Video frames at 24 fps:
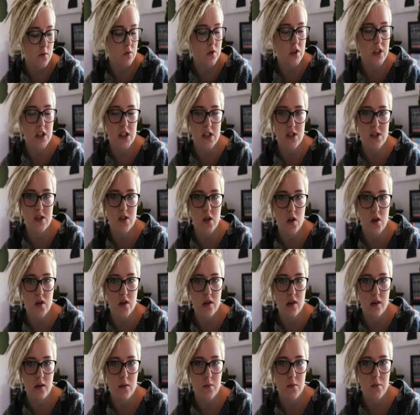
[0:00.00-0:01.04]
Really
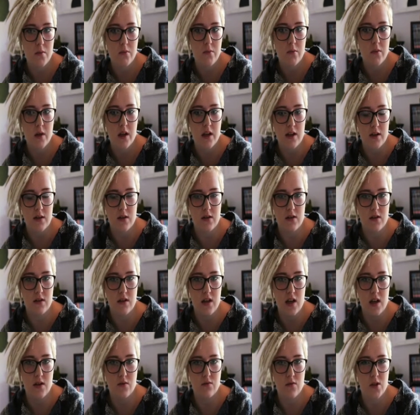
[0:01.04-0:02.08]
soak them, and yeah,